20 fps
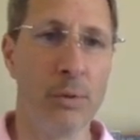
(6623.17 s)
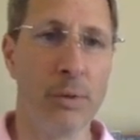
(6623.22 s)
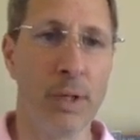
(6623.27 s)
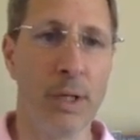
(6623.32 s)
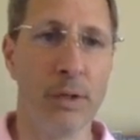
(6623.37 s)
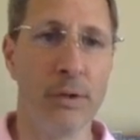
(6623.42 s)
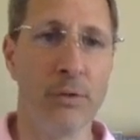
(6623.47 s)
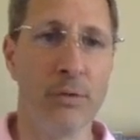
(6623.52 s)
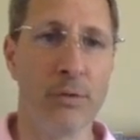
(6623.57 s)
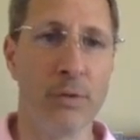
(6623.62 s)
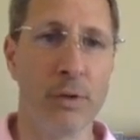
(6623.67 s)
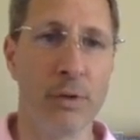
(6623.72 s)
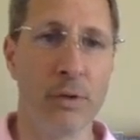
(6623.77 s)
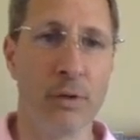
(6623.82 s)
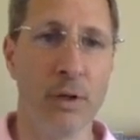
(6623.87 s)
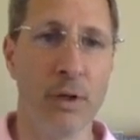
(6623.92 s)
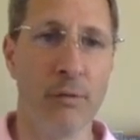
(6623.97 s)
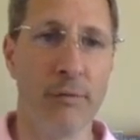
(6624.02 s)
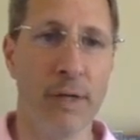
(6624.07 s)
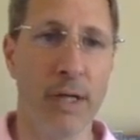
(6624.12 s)
We do that
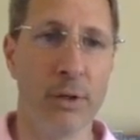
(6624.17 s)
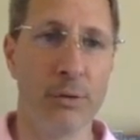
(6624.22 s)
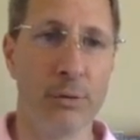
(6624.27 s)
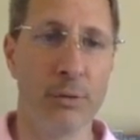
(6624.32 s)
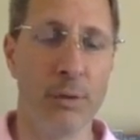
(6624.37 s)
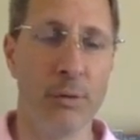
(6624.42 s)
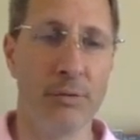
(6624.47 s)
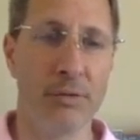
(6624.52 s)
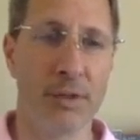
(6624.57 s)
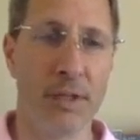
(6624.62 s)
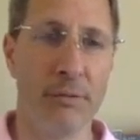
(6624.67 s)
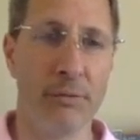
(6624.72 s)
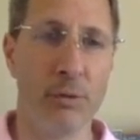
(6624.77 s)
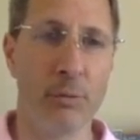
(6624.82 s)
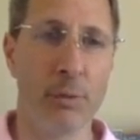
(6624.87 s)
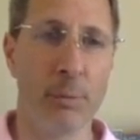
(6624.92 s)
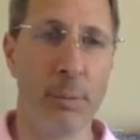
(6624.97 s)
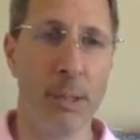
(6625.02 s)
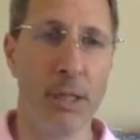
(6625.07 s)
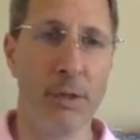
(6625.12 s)
using the value of
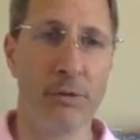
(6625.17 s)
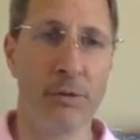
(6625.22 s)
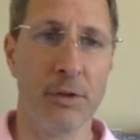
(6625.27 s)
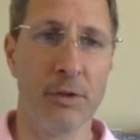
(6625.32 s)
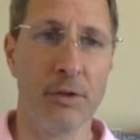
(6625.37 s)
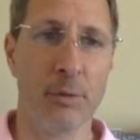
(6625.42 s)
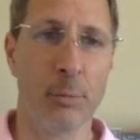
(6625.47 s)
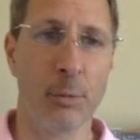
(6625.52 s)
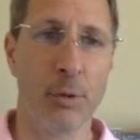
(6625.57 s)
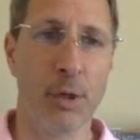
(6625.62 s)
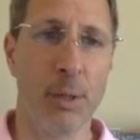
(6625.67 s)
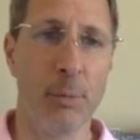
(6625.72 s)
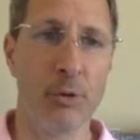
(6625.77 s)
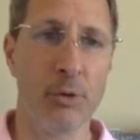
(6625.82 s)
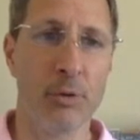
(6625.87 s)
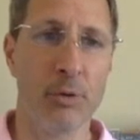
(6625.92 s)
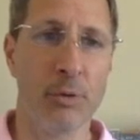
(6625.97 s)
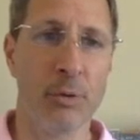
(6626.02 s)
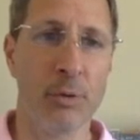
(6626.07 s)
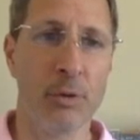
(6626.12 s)
7 we pass in as a
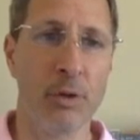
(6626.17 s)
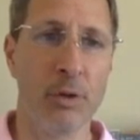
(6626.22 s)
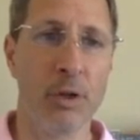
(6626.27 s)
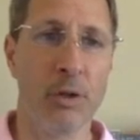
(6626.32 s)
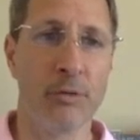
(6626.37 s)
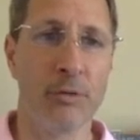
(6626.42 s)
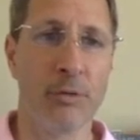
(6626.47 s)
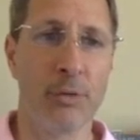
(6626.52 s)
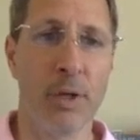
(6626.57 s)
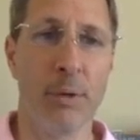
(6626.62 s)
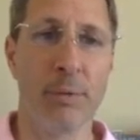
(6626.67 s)
parameter.